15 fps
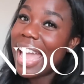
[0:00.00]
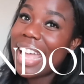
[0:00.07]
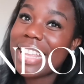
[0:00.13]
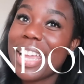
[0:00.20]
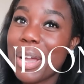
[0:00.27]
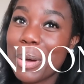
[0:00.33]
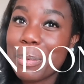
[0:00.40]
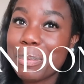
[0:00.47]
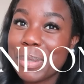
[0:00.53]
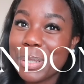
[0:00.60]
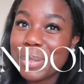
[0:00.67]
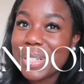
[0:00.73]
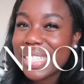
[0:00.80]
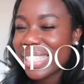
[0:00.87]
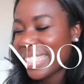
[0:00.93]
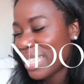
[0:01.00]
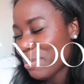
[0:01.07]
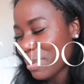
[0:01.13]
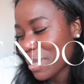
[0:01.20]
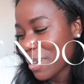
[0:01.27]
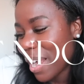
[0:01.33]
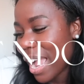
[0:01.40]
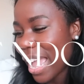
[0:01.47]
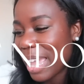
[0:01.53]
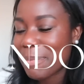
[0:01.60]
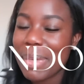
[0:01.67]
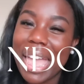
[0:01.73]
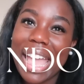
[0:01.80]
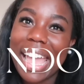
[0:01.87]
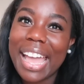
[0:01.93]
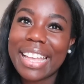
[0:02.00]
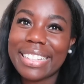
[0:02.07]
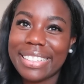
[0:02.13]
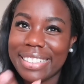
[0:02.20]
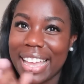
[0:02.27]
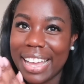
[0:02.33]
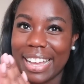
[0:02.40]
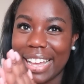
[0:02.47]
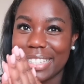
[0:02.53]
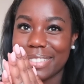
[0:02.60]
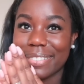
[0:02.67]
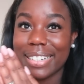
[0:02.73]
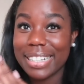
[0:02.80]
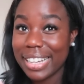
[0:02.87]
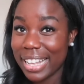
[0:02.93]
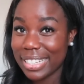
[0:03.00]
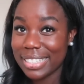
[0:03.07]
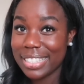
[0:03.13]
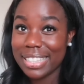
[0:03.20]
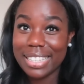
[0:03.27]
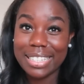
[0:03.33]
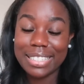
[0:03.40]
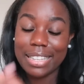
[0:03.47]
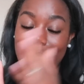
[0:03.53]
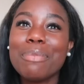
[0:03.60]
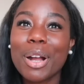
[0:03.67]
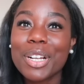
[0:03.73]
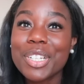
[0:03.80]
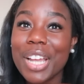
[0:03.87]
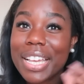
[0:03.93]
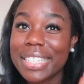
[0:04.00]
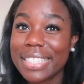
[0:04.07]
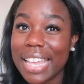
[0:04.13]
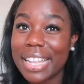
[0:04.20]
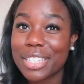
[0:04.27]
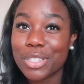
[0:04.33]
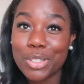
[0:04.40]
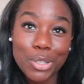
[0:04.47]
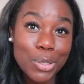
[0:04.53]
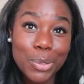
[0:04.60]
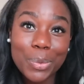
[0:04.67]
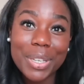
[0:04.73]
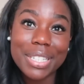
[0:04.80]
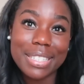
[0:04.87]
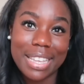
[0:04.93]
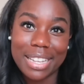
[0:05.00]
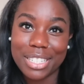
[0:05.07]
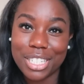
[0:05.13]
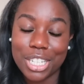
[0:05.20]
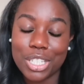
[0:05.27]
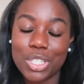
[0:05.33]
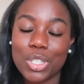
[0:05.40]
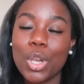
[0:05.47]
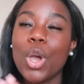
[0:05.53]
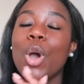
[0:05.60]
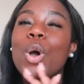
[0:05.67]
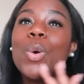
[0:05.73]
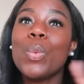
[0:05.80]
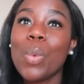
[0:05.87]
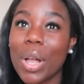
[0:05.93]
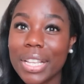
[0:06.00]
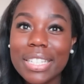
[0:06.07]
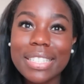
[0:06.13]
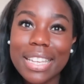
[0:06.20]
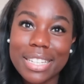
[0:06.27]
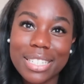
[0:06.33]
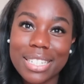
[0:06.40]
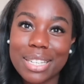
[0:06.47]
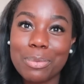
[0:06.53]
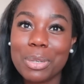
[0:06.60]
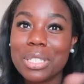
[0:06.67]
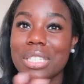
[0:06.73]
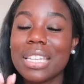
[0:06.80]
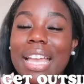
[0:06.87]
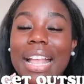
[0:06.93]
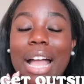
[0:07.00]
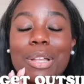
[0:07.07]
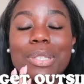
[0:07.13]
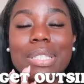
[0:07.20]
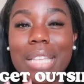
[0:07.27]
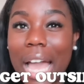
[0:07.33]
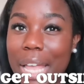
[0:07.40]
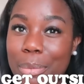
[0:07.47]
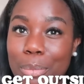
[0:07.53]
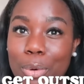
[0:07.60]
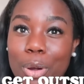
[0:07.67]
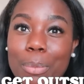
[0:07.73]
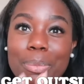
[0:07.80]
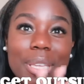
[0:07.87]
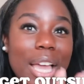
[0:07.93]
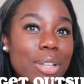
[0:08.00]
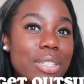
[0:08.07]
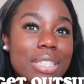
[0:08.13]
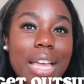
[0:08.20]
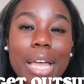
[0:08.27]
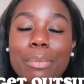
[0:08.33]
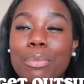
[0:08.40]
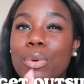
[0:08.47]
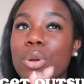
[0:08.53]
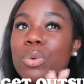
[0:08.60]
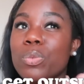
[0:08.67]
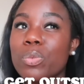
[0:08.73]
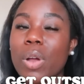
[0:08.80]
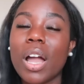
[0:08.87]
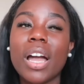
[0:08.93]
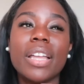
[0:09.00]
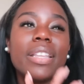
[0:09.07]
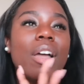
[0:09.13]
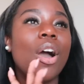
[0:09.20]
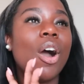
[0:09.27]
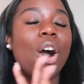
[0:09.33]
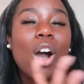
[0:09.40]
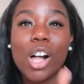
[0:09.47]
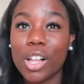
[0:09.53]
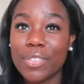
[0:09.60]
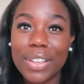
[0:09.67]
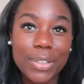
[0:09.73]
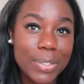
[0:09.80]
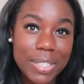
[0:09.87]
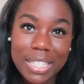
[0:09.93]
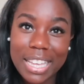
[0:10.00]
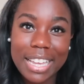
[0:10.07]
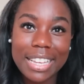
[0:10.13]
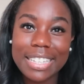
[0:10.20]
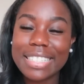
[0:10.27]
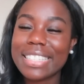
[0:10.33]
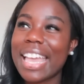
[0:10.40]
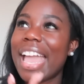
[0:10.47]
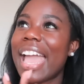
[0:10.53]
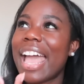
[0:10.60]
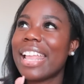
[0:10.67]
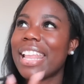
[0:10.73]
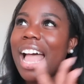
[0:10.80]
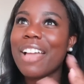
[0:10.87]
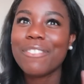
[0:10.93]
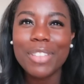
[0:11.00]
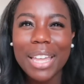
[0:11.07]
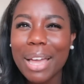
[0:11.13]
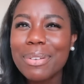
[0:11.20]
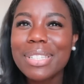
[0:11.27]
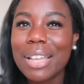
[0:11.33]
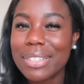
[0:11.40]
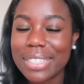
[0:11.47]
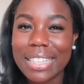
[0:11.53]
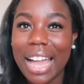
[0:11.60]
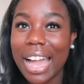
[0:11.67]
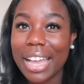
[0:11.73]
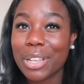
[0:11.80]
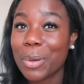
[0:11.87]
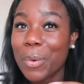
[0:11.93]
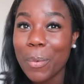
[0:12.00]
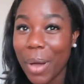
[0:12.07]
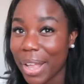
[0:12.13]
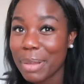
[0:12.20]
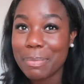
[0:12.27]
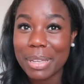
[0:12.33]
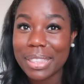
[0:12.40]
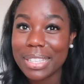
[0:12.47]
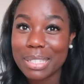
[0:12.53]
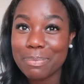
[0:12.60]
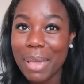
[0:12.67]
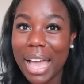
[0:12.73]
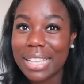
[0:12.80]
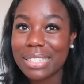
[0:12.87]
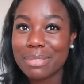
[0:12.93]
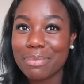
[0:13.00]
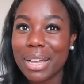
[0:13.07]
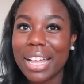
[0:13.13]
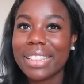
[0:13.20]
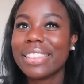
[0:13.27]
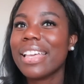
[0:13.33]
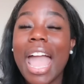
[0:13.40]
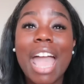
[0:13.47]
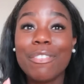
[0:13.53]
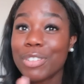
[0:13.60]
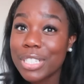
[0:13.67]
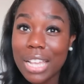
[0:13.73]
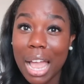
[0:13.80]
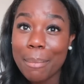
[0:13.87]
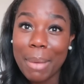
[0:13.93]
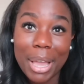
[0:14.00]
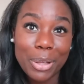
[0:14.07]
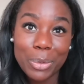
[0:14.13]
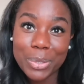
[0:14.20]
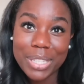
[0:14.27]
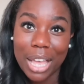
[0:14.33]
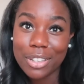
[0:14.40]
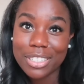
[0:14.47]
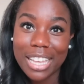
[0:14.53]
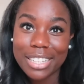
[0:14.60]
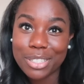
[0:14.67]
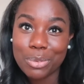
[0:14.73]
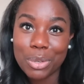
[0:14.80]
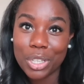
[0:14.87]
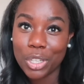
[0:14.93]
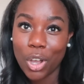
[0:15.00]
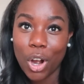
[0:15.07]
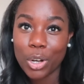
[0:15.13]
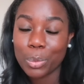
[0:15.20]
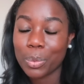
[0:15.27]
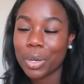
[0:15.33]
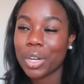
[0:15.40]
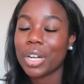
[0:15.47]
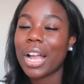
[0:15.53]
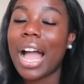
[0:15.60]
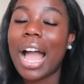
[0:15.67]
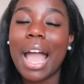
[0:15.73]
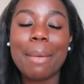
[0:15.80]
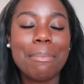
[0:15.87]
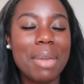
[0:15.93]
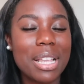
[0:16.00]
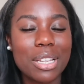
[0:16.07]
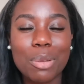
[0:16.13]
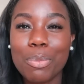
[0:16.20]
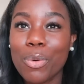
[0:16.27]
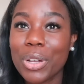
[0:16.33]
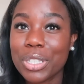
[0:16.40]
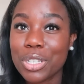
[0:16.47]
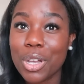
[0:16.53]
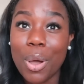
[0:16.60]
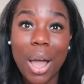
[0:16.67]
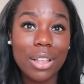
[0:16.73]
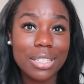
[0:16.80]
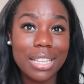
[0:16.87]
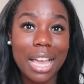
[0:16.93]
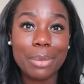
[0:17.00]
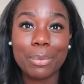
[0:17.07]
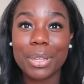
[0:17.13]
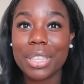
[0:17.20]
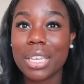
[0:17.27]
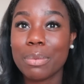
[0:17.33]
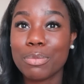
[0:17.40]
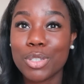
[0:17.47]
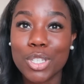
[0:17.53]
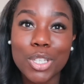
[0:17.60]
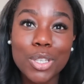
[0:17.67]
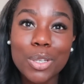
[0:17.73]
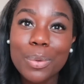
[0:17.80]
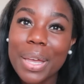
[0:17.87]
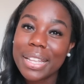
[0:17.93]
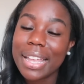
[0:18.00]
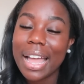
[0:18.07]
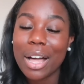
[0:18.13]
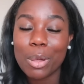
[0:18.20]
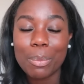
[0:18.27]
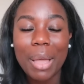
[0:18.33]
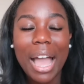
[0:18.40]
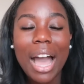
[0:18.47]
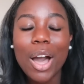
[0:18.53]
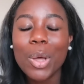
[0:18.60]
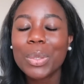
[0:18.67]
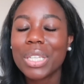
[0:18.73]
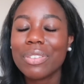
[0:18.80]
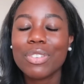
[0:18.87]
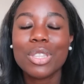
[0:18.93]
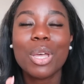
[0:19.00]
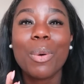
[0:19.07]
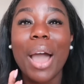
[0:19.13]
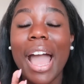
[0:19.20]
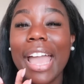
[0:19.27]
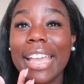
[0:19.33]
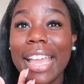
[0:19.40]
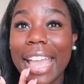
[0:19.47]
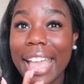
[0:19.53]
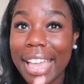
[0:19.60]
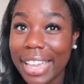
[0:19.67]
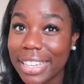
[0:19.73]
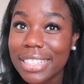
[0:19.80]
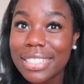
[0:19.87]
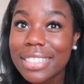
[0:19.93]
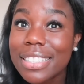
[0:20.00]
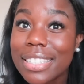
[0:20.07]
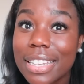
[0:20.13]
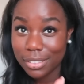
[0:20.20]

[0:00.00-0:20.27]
And I hope you subscribe. And yeah guys, we're gonna get into this. March, I set two intentions. One intention was to get outside more, be outside more, run, all those things. And I feel like I was outside quite a bit this past month. Every time Michael was outside doing yard work, I made it a point to go outside with him too and to help out, even though I hate